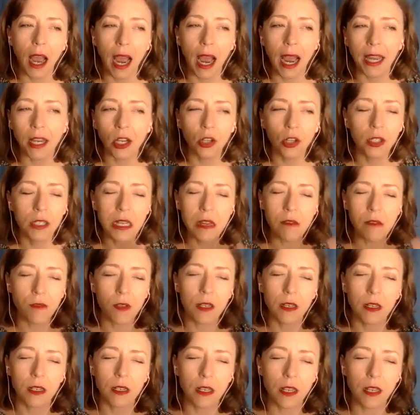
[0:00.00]
I couldn't
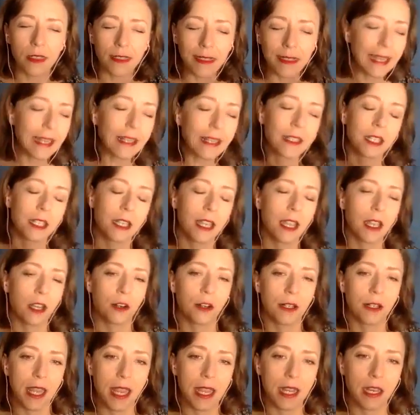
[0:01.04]
even think to get
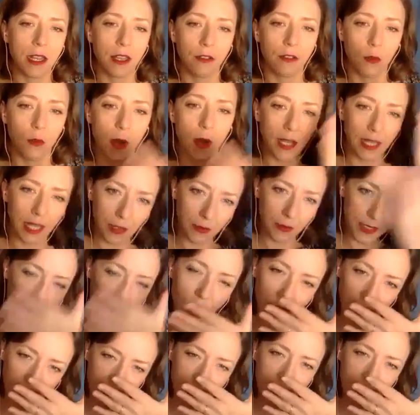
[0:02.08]
creative while I was
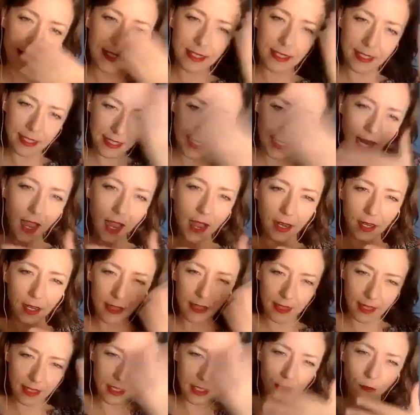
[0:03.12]
just stuck
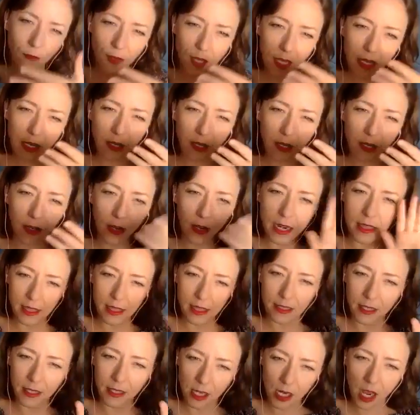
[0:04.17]
in this fear and in
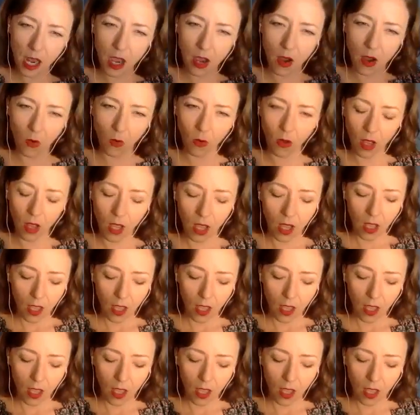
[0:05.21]
this no.